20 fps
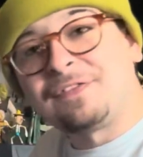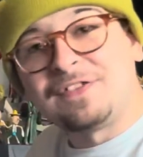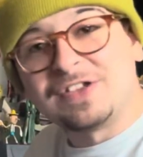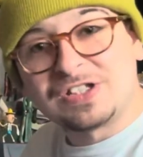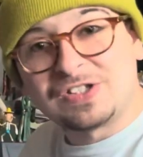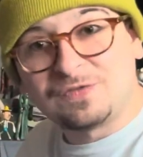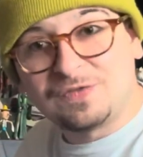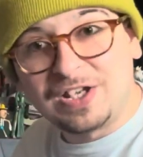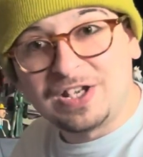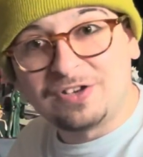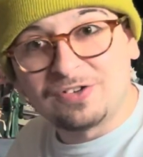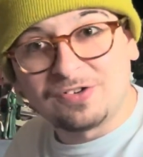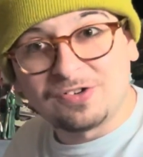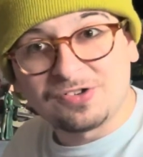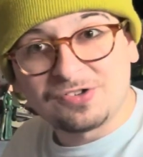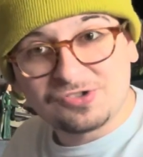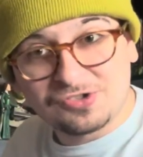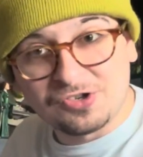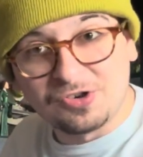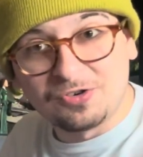this figure
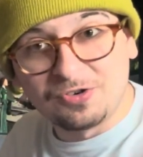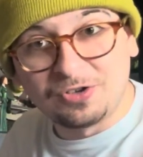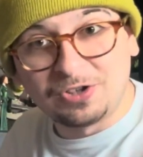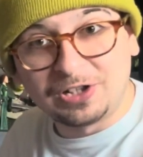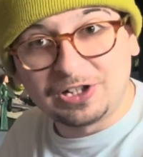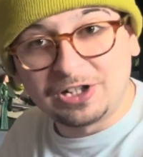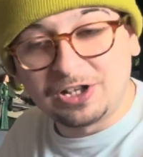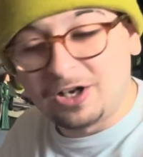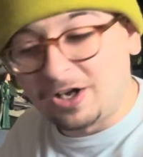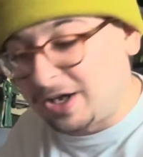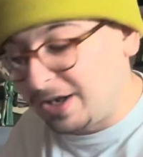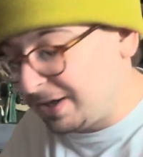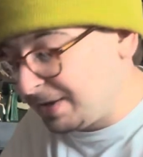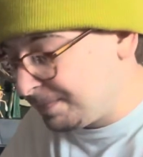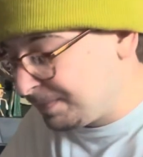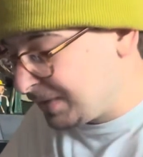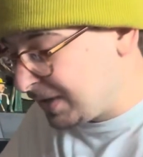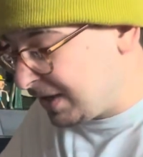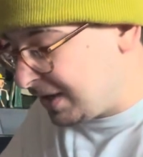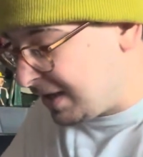so early on
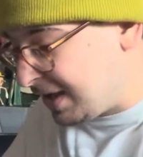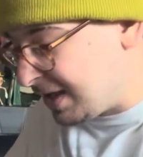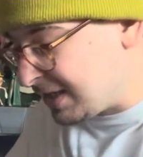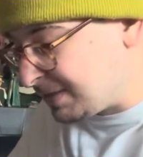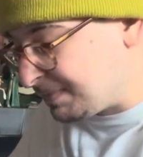is